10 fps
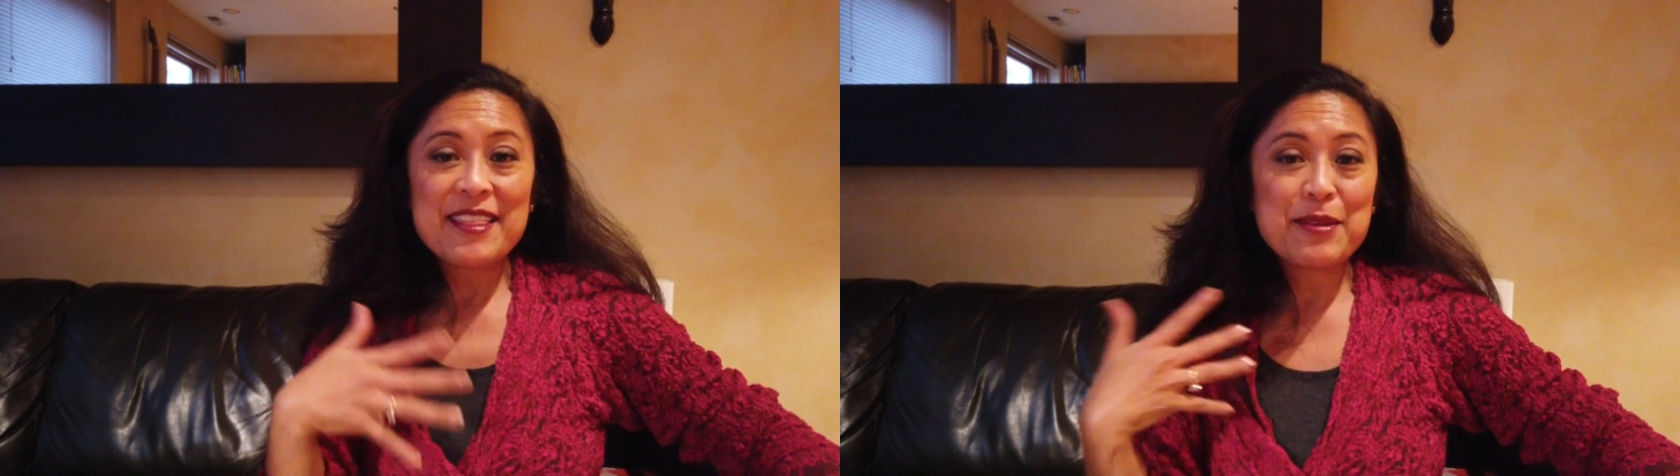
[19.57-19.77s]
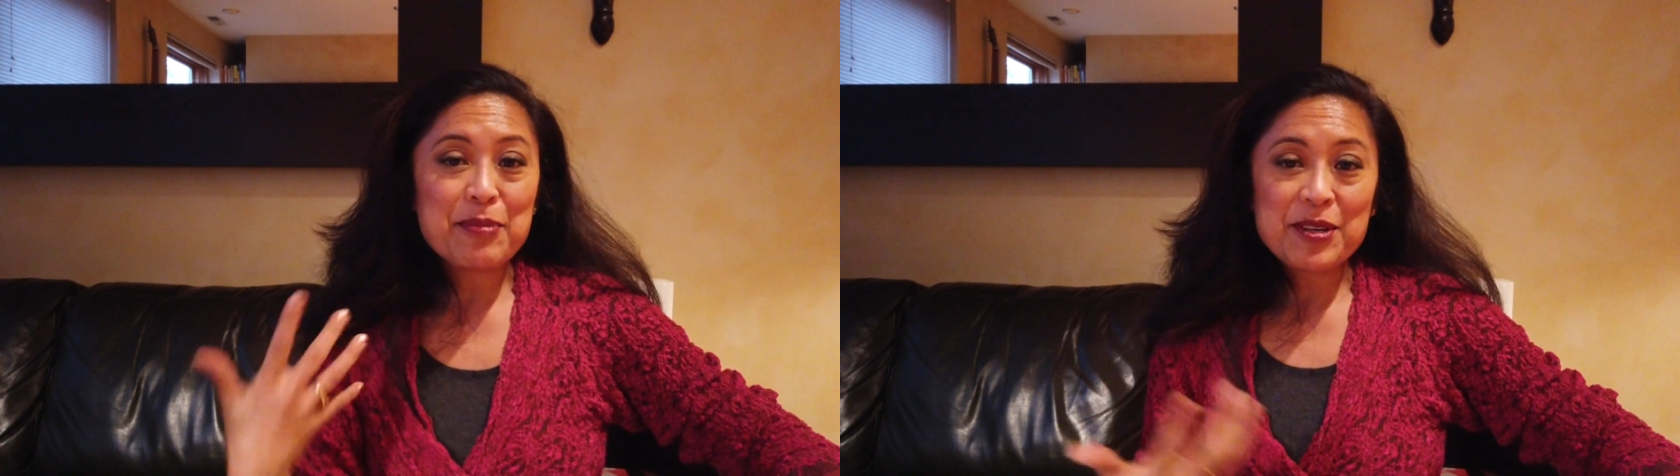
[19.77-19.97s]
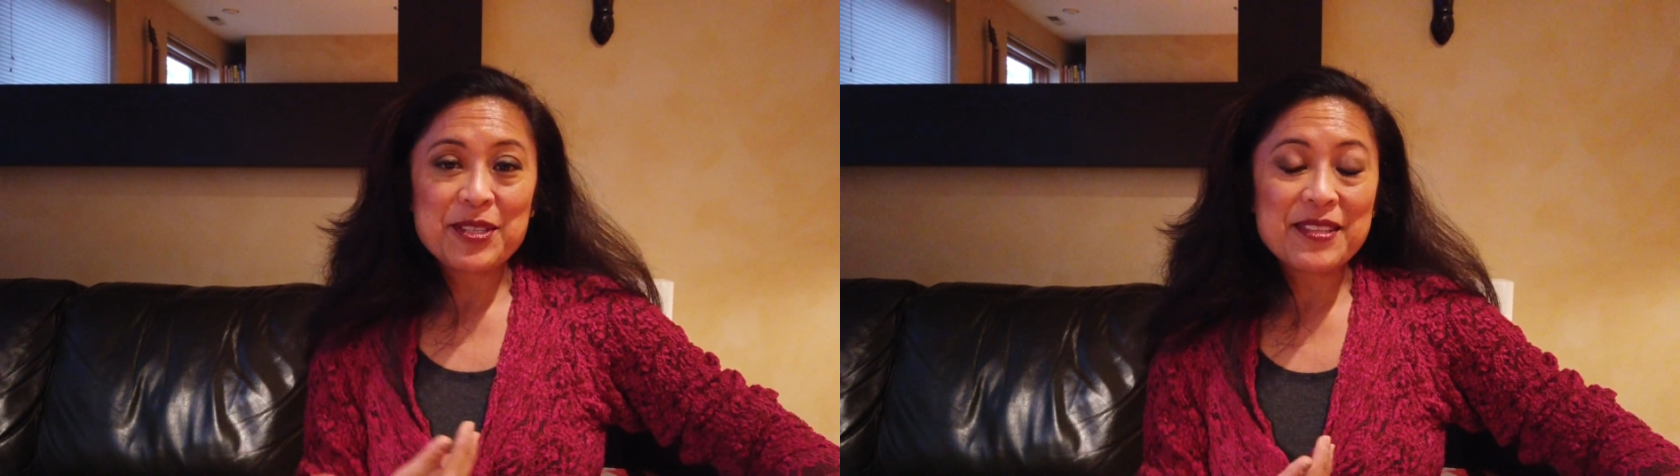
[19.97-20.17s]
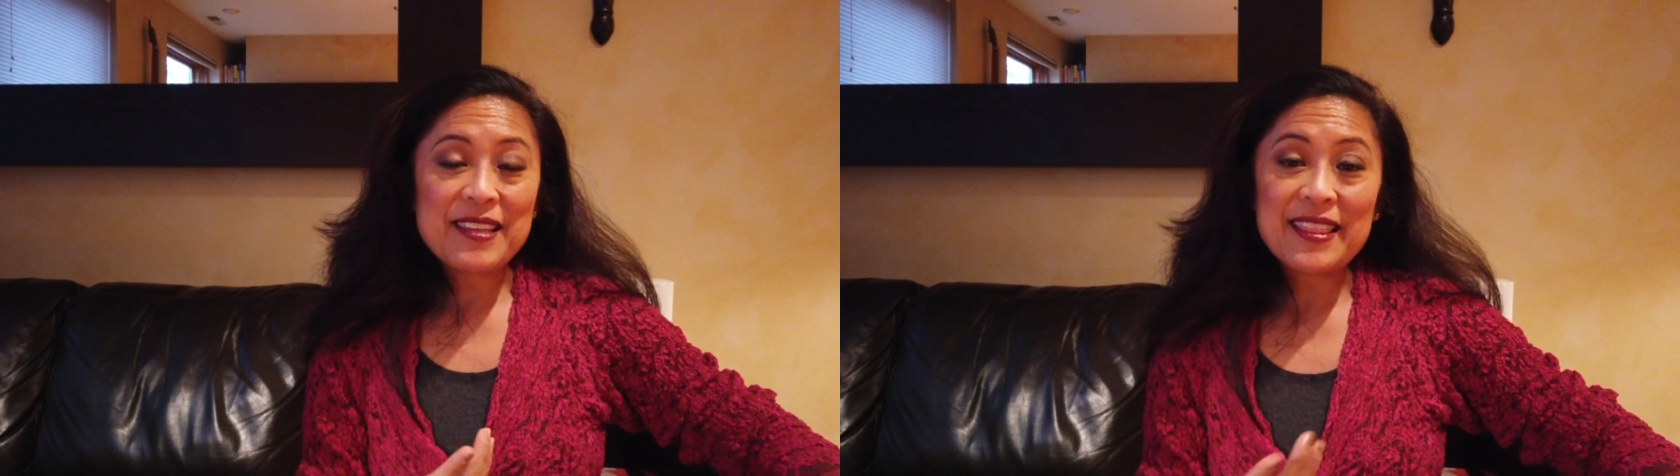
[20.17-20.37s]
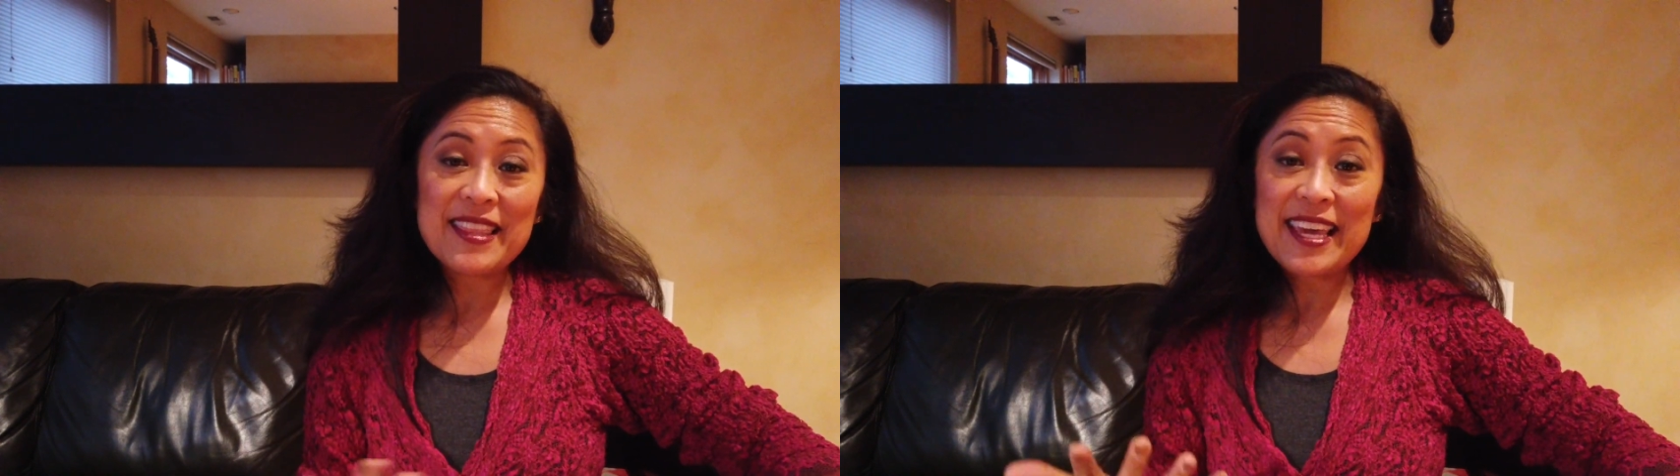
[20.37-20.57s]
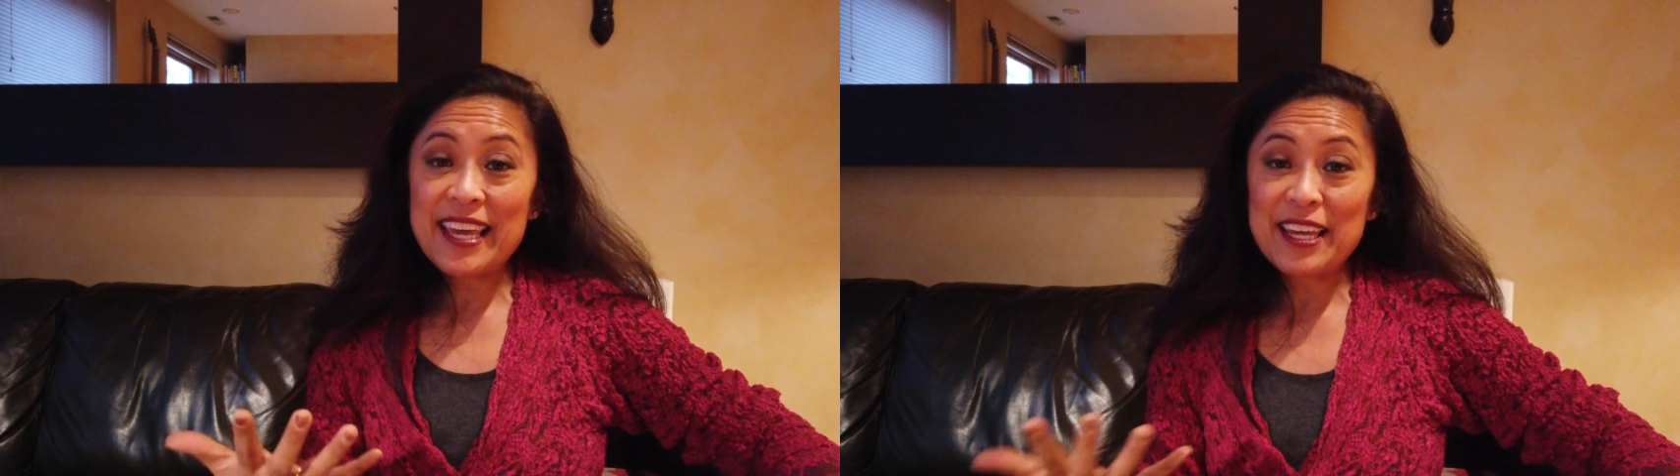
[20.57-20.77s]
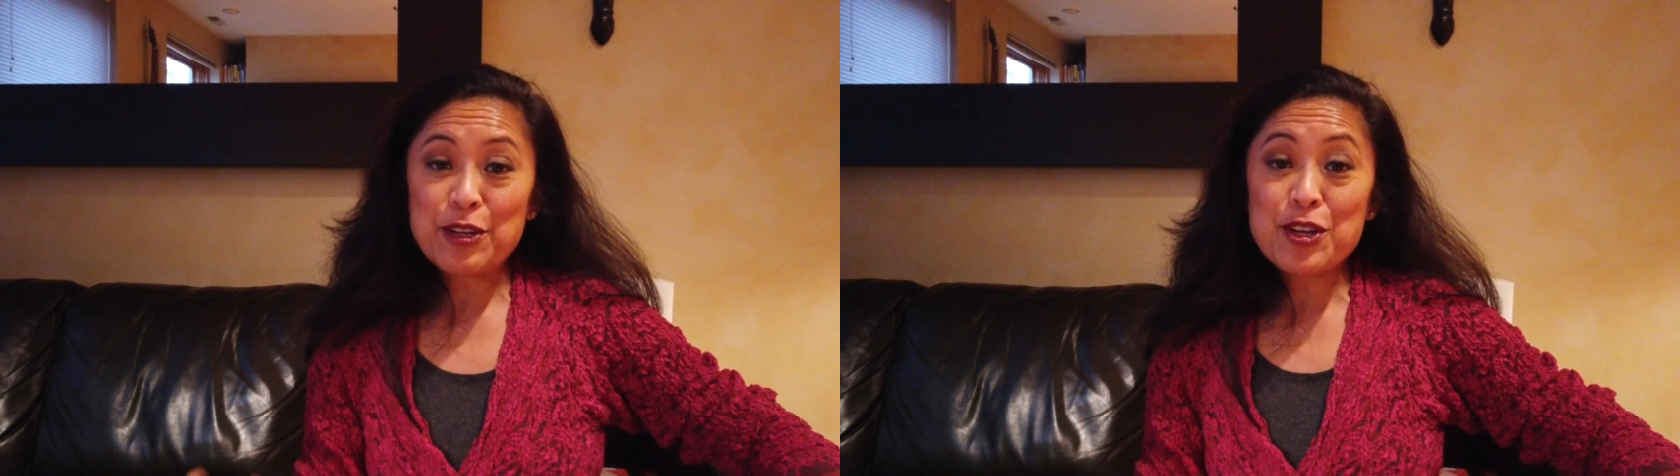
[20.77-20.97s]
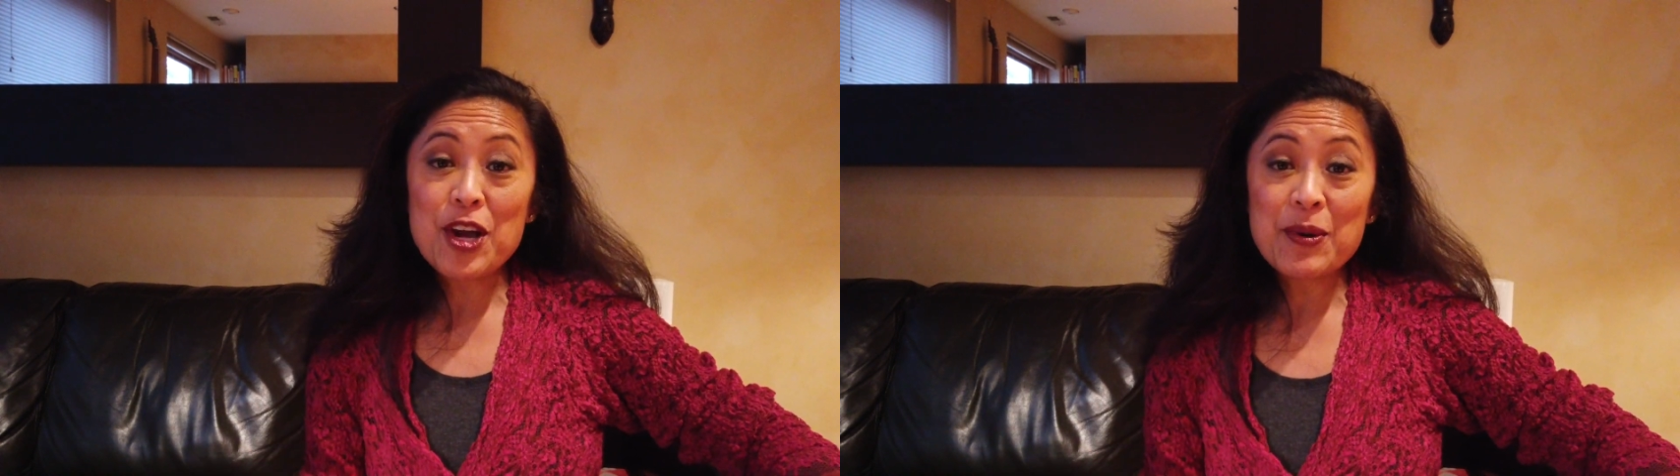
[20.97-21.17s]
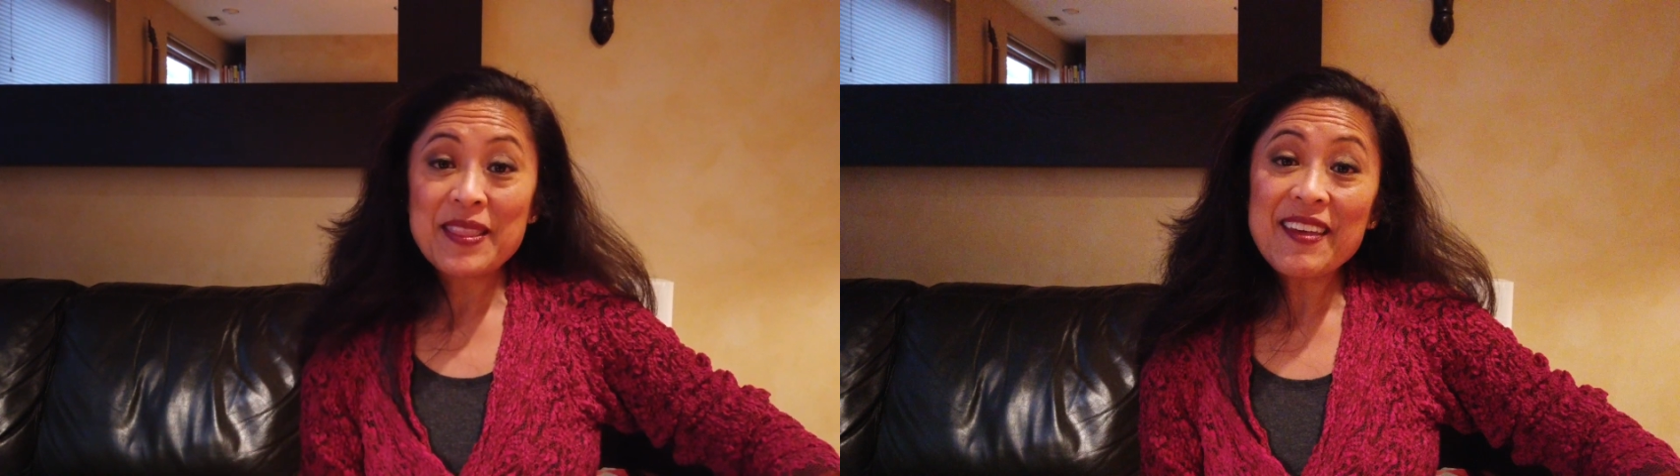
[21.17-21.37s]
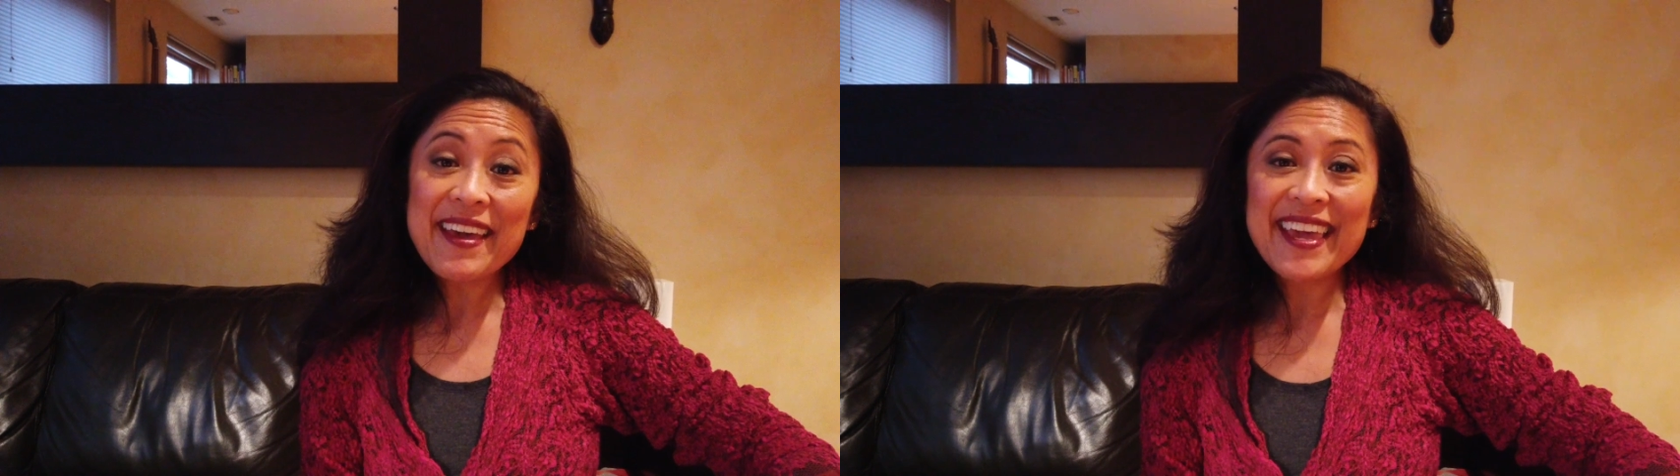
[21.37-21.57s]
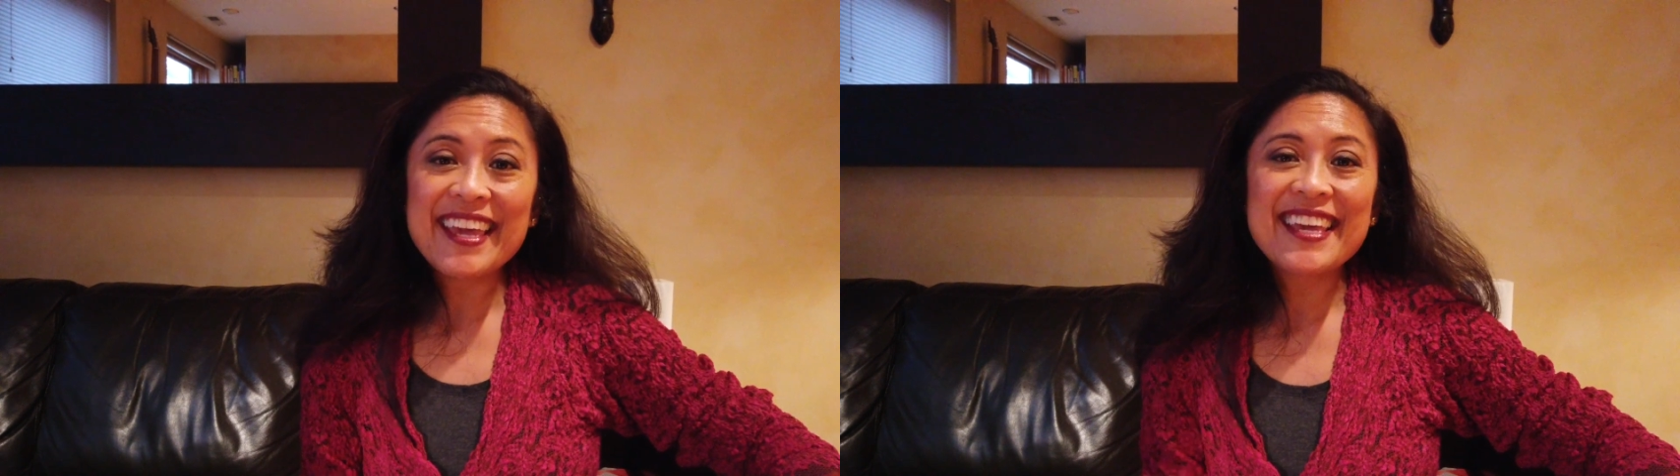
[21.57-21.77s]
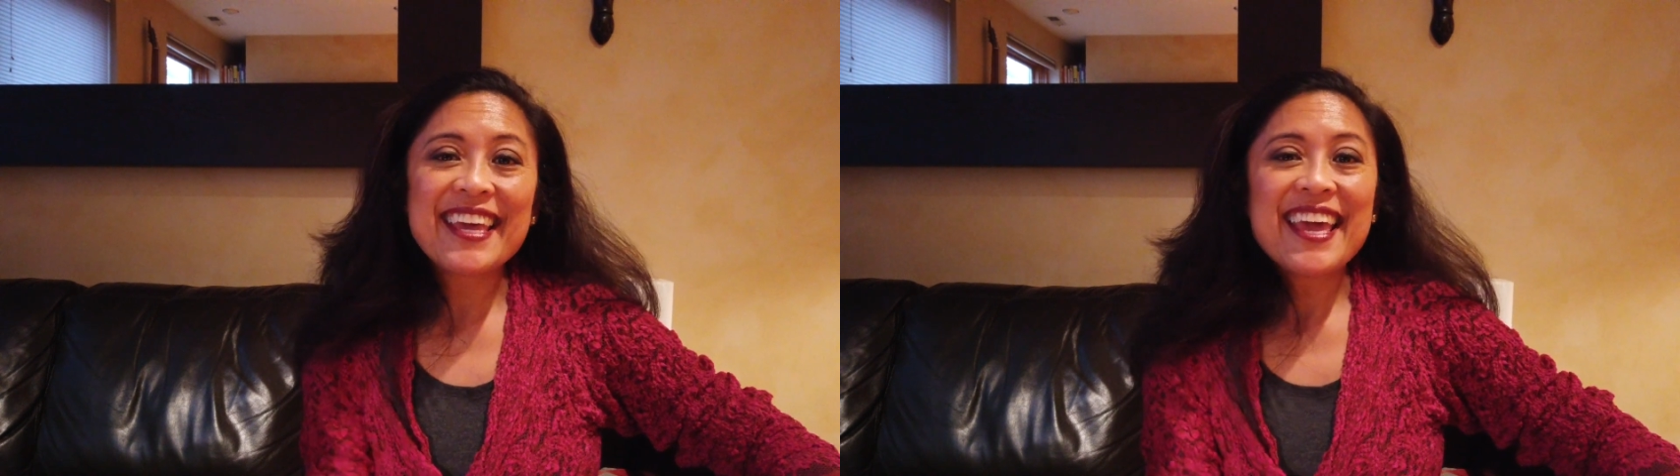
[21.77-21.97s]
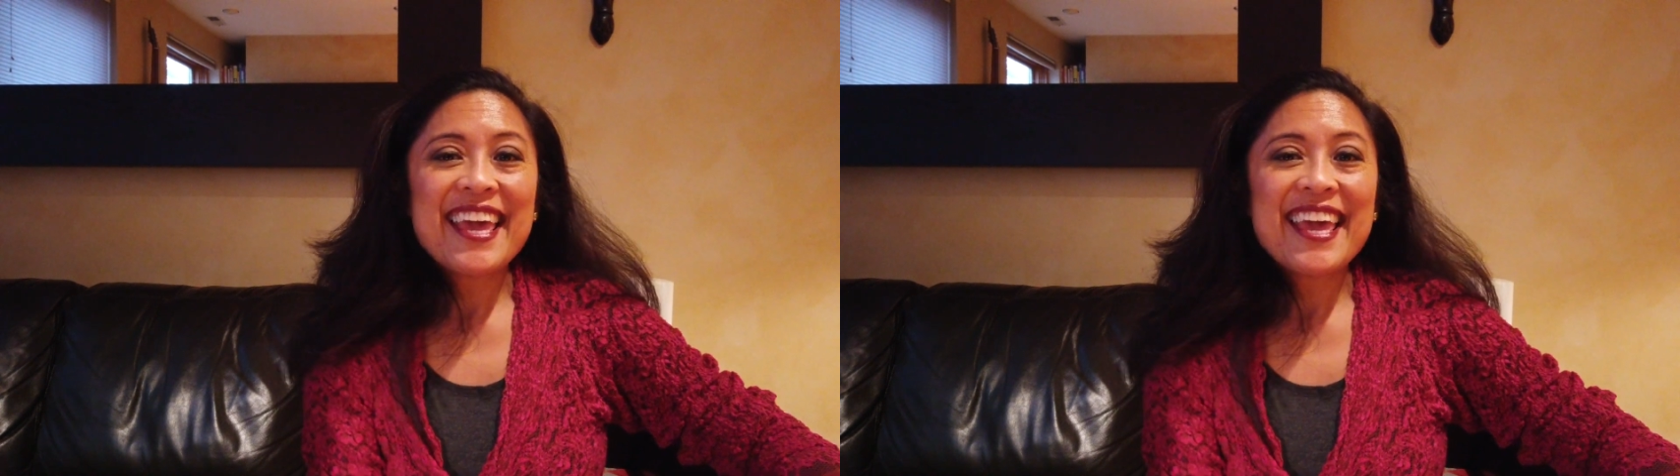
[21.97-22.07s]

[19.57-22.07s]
the person that they know and like,